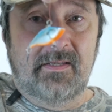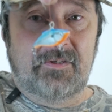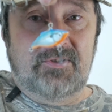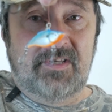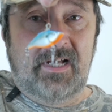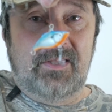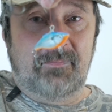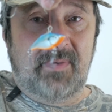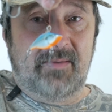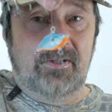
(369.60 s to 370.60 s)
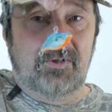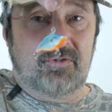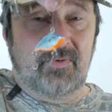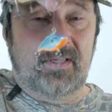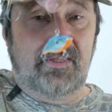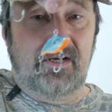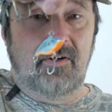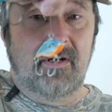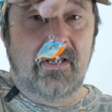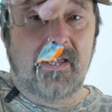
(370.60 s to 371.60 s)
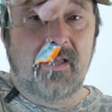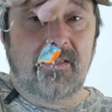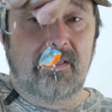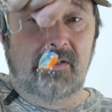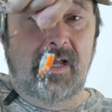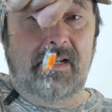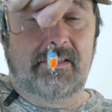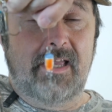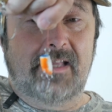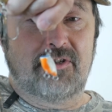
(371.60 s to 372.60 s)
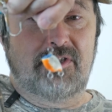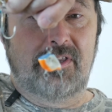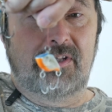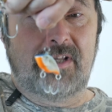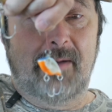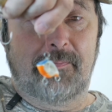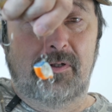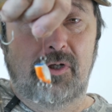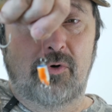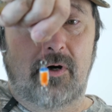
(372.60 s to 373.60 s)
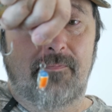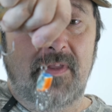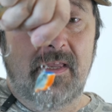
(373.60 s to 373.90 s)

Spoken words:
You see how that baby looks right there. The line attaches to the top of the lure.